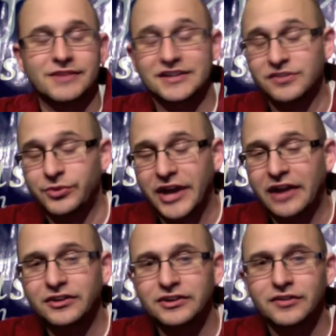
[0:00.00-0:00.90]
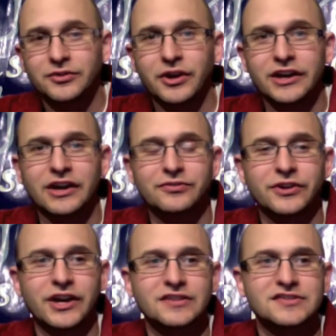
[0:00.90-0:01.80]
that's the reality of it right now for
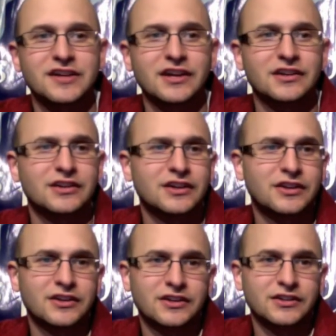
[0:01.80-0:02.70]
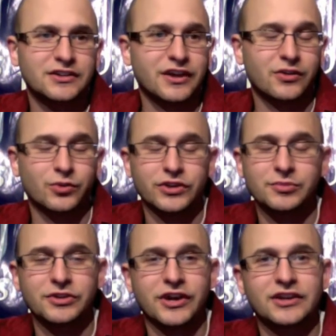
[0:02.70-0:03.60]
K-State. You got to really
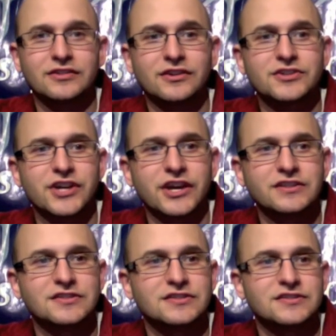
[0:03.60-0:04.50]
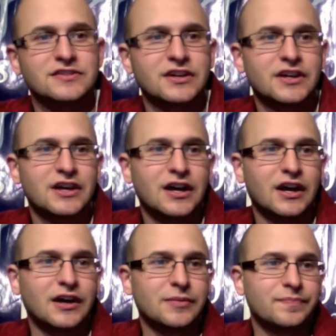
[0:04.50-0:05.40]
be liking their chances
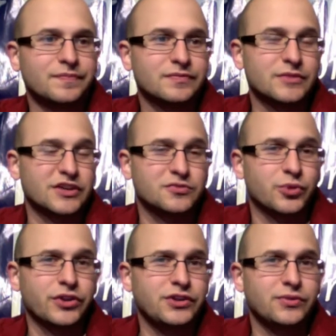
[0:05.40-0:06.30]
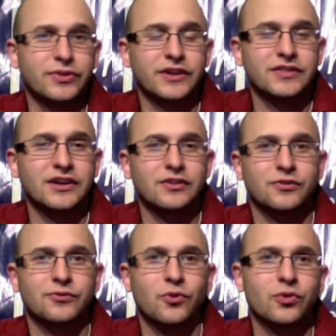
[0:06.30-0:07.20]
Because really, you'd think that either
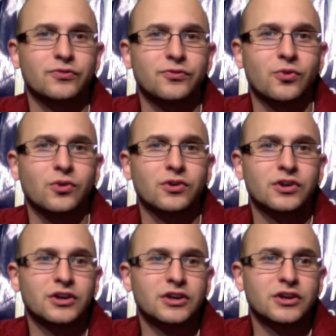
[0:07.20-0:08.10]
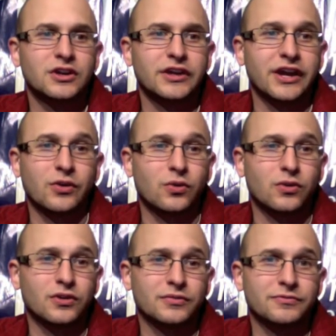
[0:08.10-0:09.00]
4-4 or
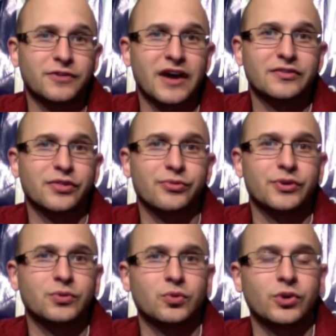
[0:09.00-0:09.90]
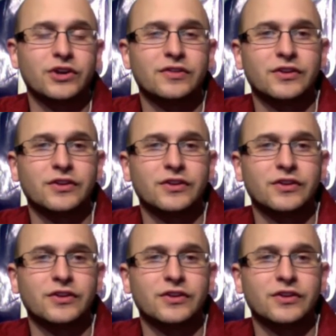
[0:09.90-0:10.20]
5-3 will win it in the